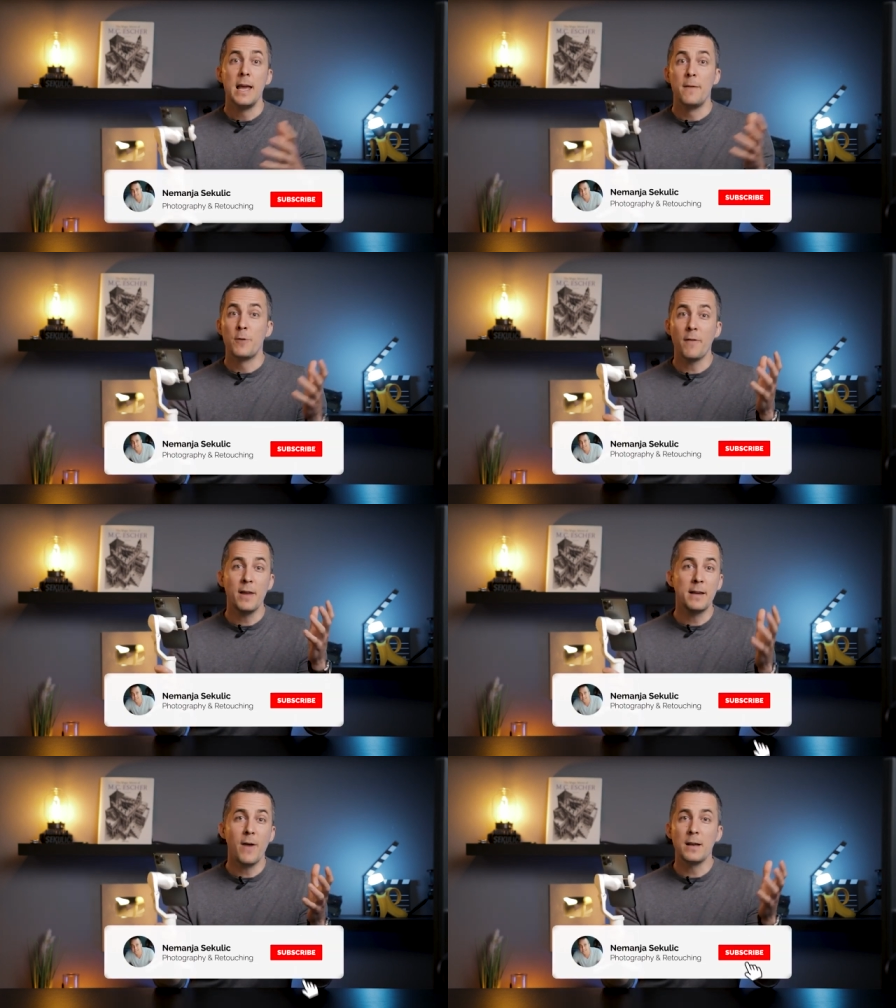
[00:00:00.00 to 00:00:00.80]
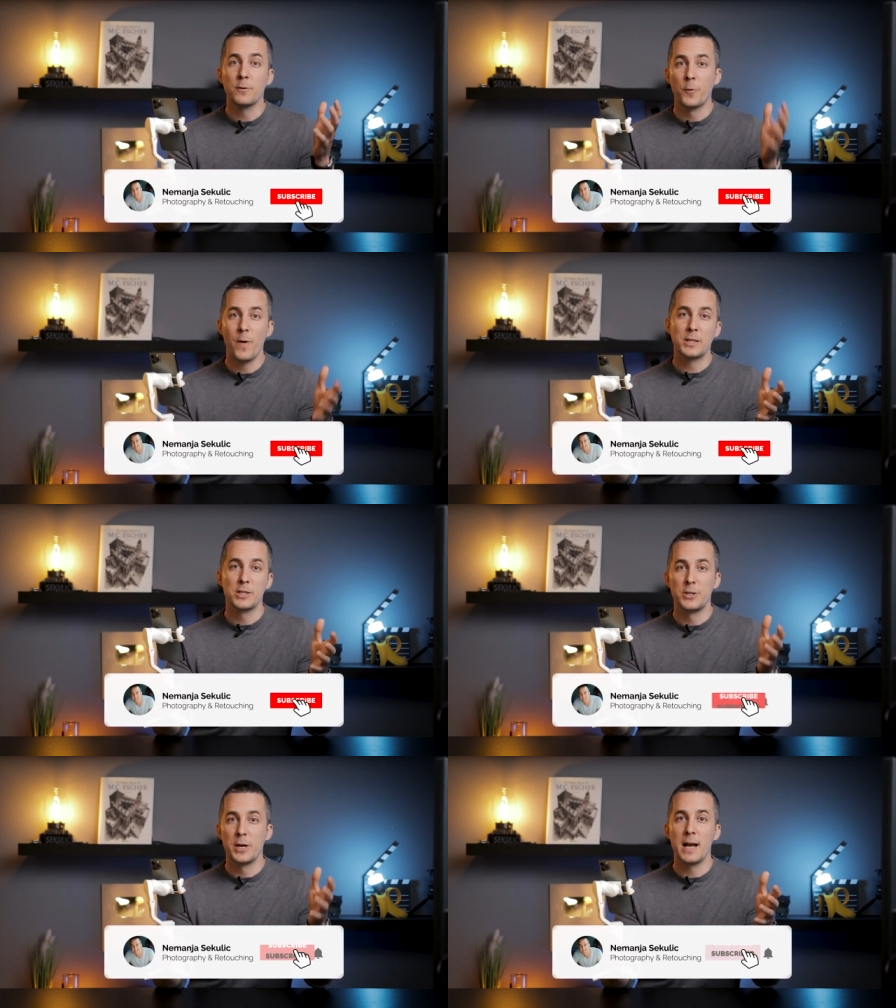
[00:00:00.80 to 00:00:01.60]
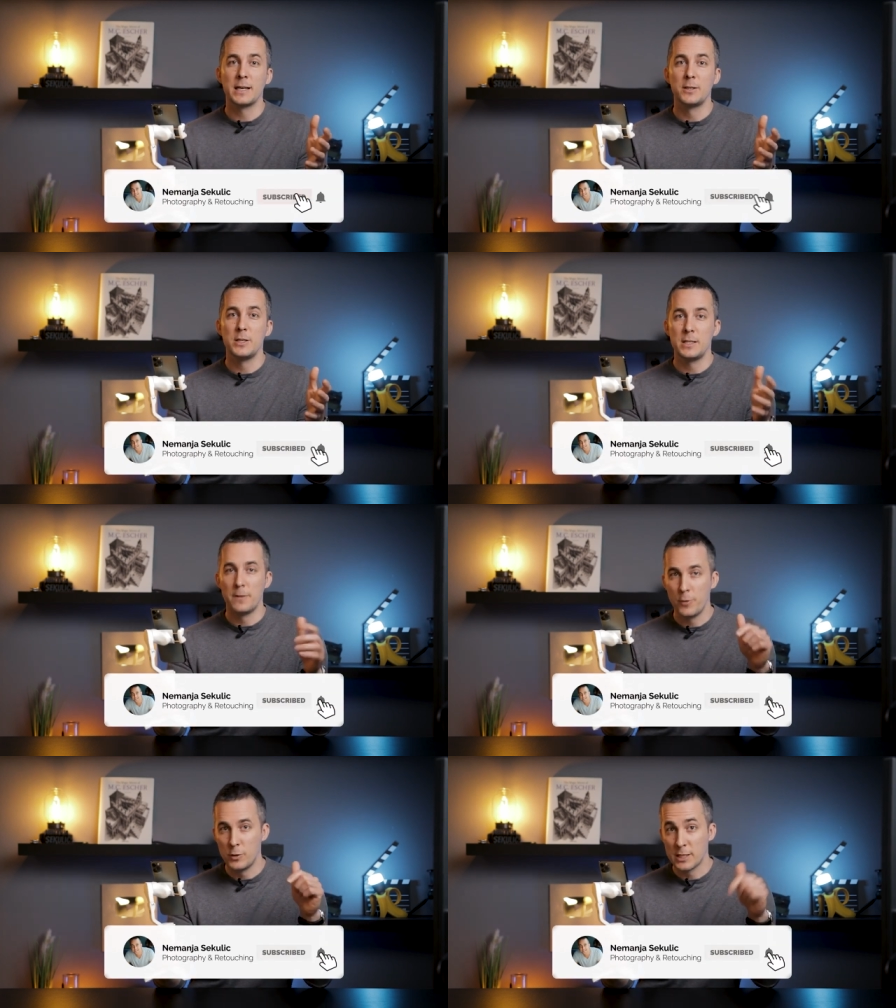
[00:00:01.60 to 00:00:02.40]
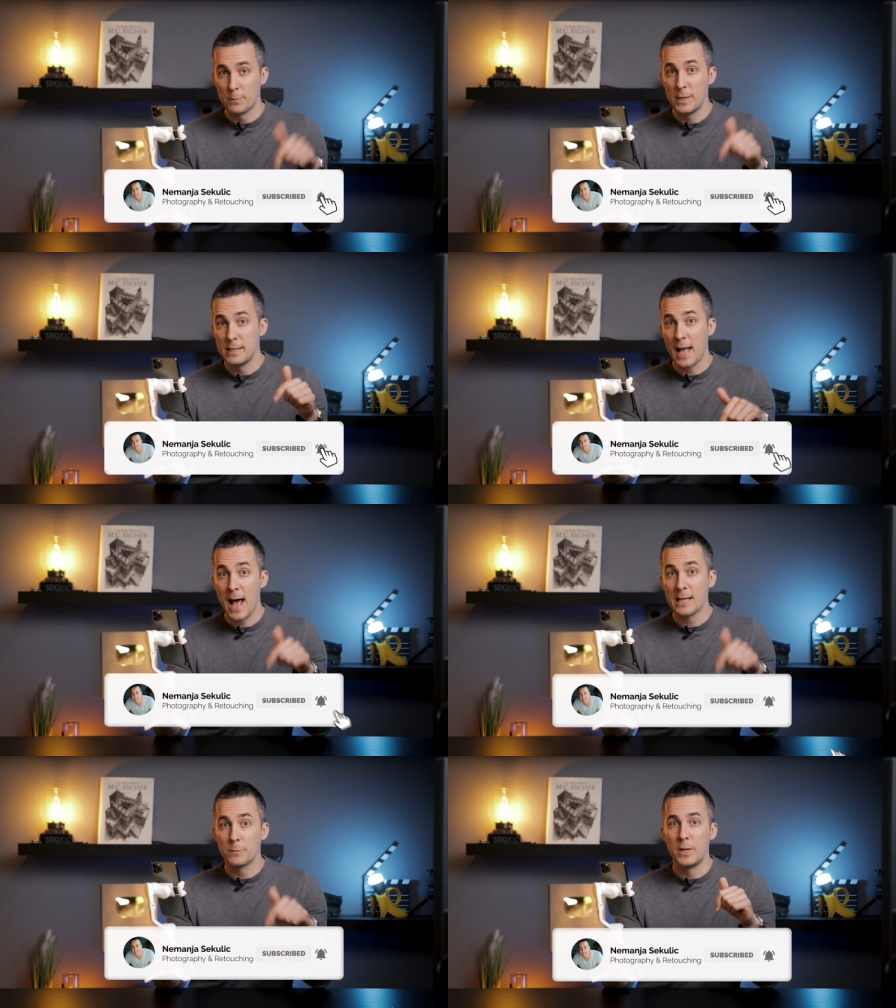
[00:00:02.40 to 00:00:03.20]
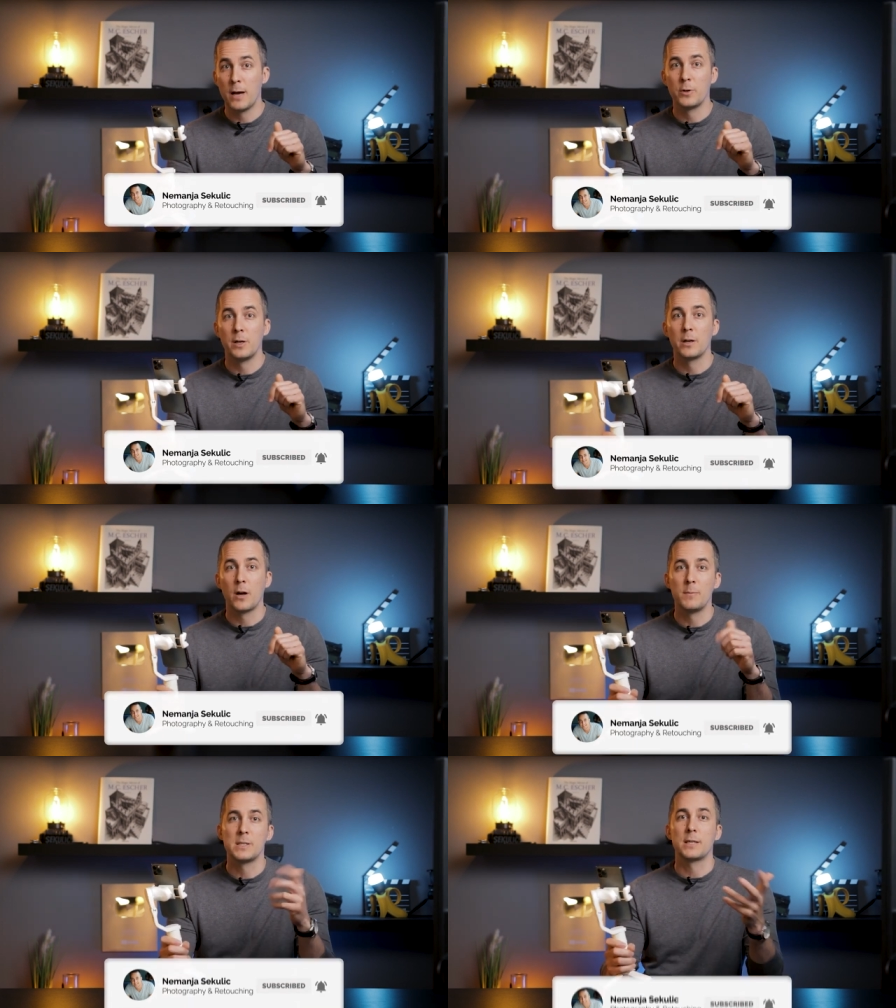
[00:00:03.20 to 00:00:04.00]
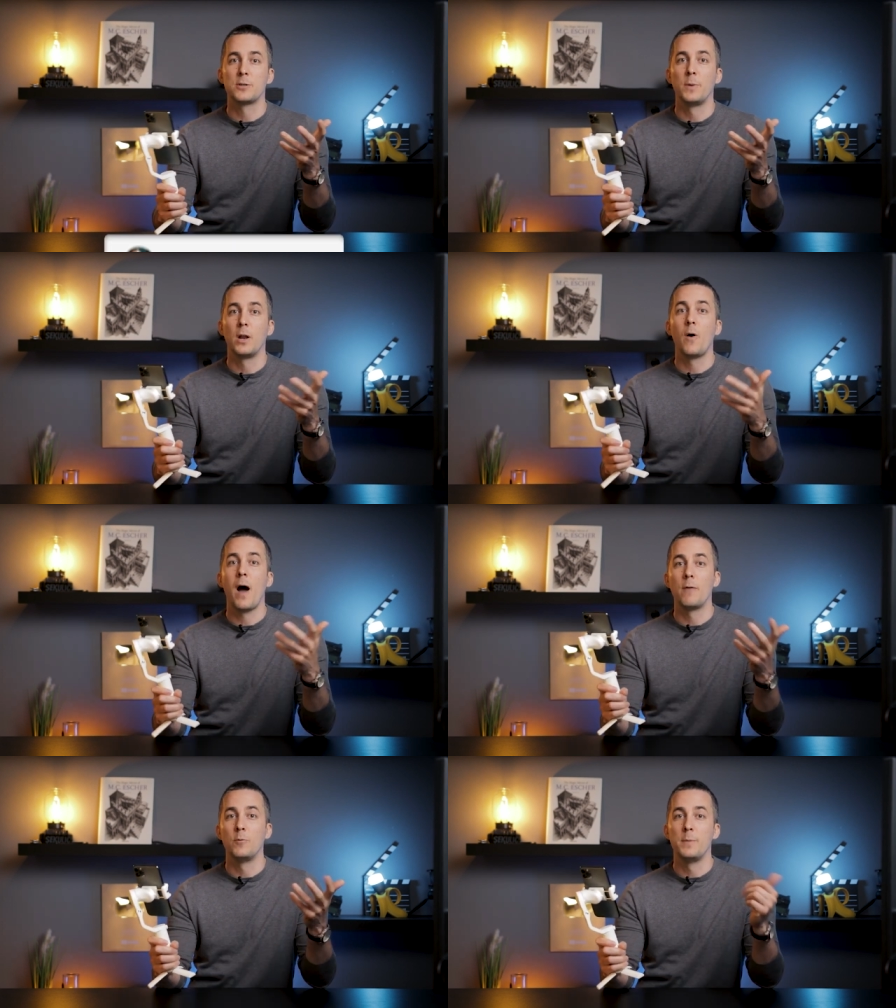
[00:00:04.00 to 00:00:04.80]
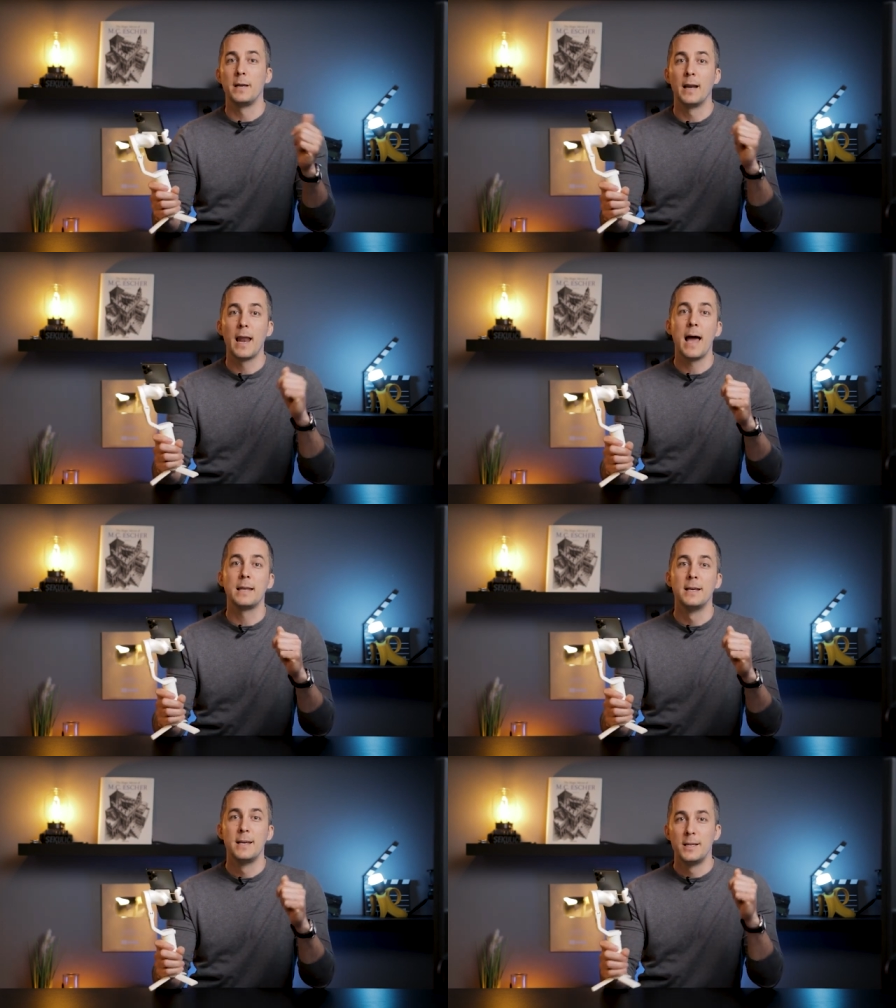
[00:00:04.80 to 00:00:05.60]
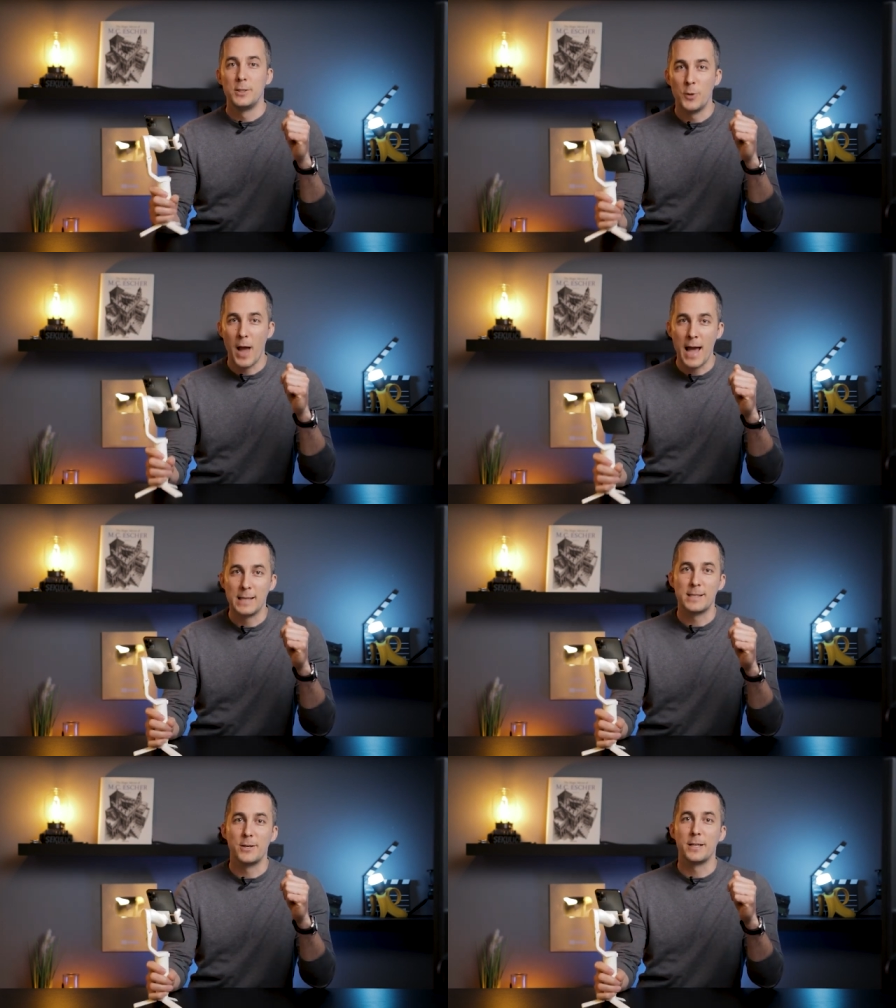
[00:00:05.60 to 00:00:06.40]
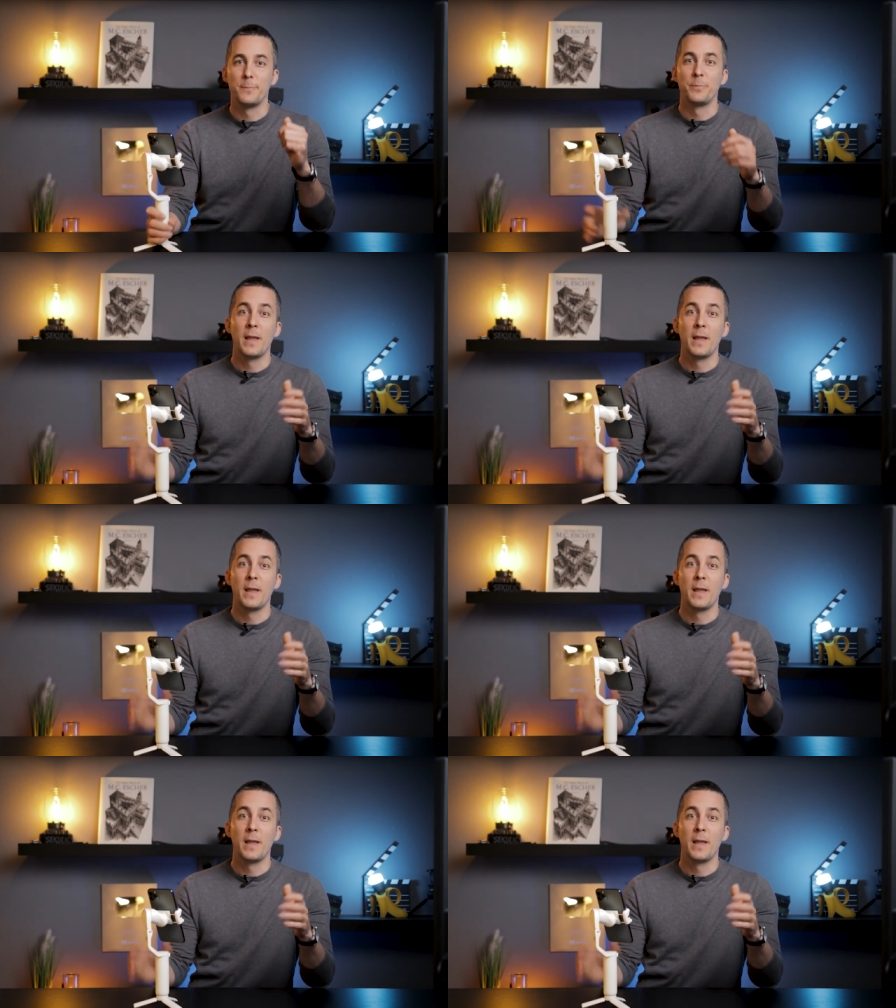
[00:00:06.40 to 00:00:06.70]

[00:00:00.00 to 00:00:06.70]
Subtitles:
If you have any kind of questions regarding to this review, just please ask me down there in the comment section below. I will be glad to answer it.